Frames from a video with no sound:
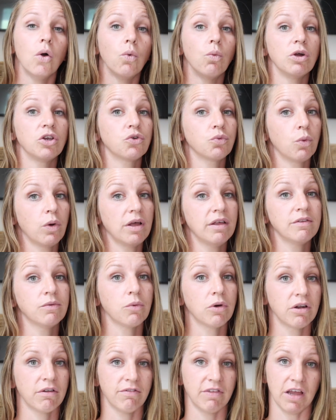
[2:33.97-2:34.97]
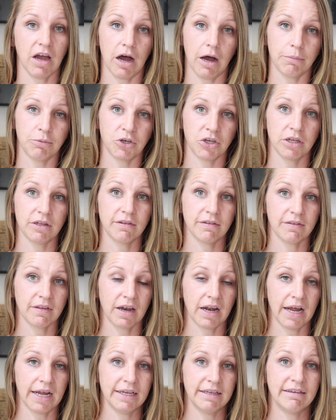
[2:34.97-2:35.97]
which was one of the options
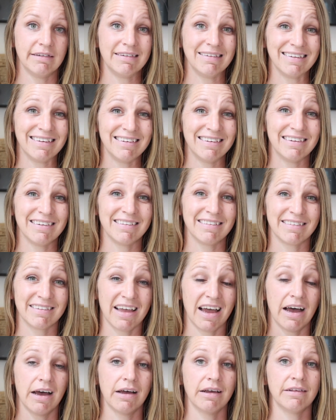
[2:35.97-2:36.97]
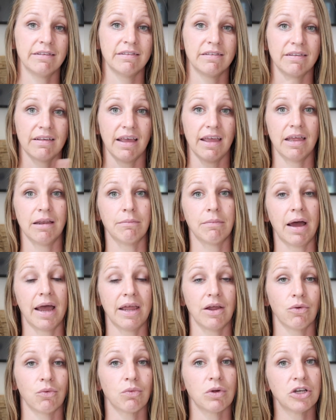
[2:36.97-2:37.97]
that I did discuss in
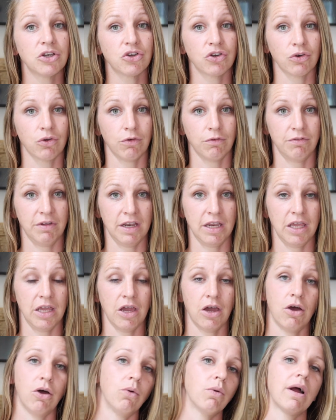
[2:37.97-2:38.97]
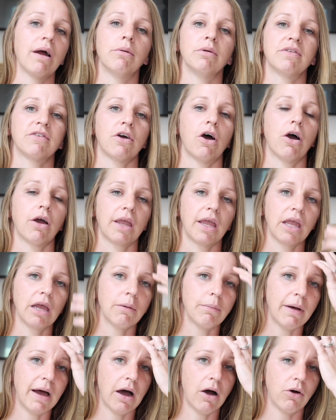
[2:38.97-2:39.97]
my original video where I was talking
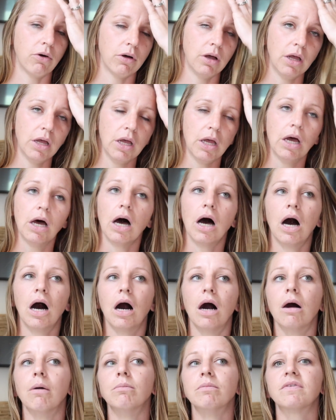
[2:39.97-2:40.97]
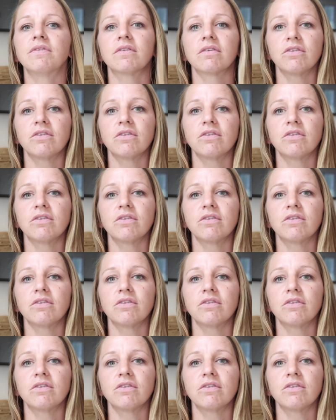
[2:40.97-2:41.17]
about um,